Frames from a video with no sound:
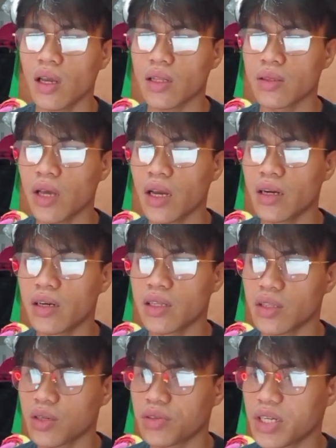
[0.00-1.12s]
Their
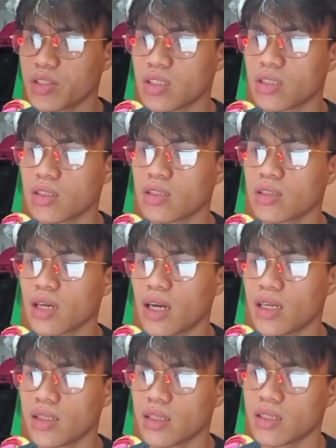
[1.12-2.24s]
integration
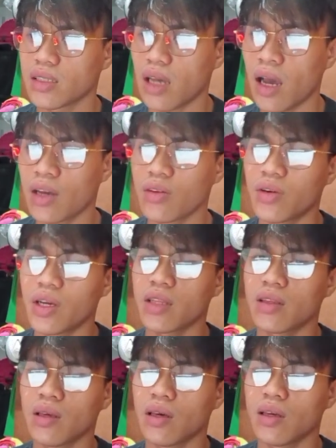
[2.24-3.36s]
guarantees accurate
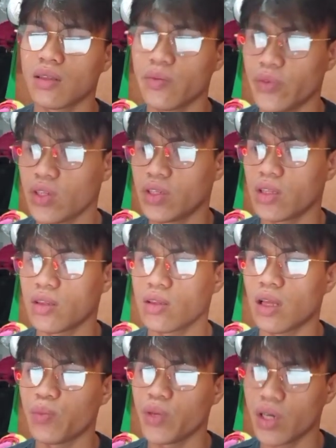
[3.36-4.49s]
and efficient
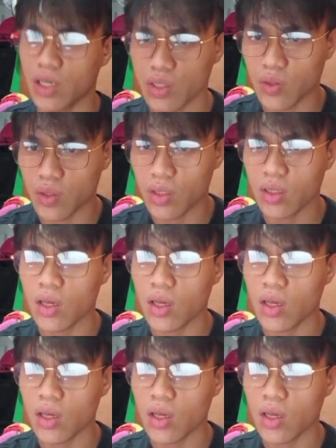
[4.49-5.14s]
navigation,